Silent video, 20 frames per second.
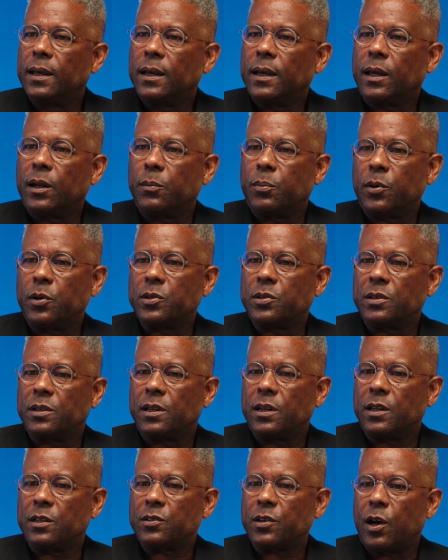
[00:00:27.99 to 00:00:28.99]
and a person
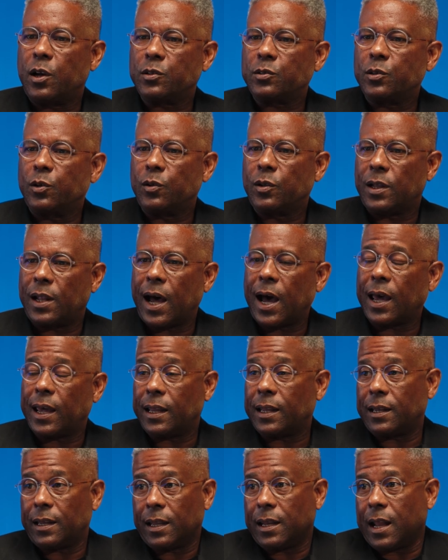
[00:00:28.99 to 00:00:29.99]
that is also
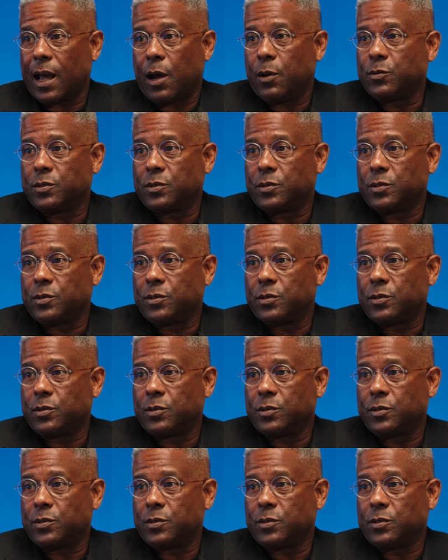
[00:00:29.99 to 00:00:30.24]
and I